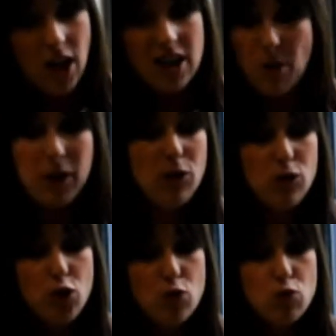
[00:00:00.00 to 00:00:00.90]
Then we
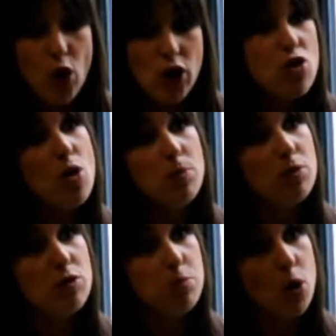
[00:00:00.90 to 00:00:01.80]
run a number
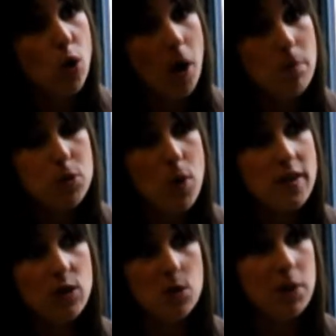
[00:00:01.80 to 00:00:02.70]
of programs,
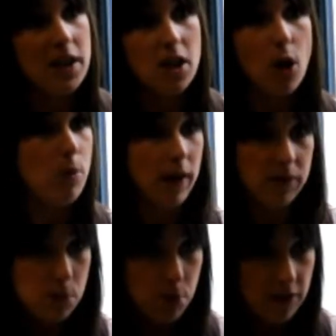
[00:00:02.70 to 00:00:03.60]
whether it be our
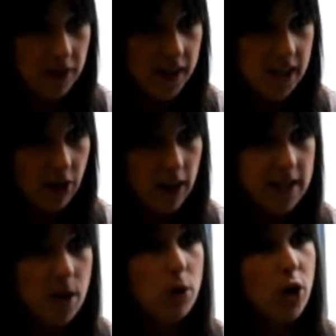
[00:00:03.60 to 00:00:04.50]
breakfast briefing series
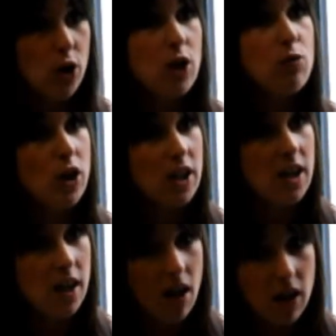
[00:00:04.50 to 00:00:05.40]
that we're currently running
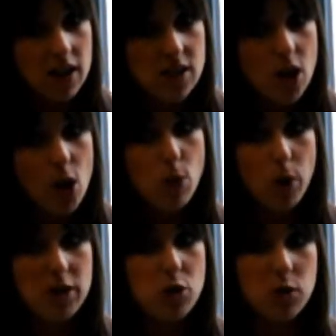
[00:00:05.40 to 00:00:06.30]
in Ireland, where
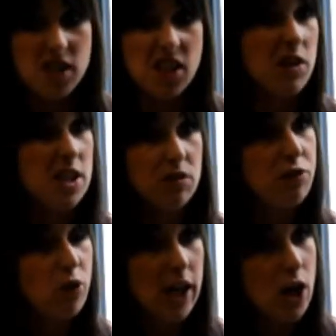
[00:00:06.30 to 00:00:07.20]
we do a series of
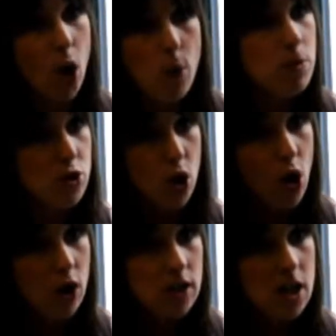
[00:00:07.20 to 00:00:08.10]
free open
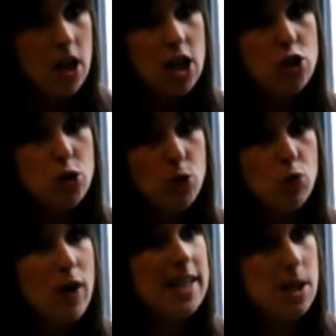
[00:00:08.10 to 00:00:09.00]
talks to
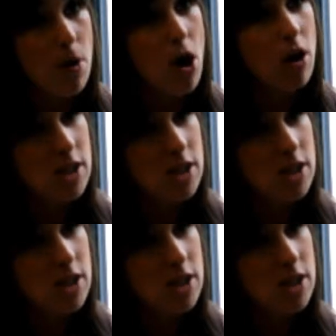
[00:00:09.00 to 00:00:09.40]
raise the bar on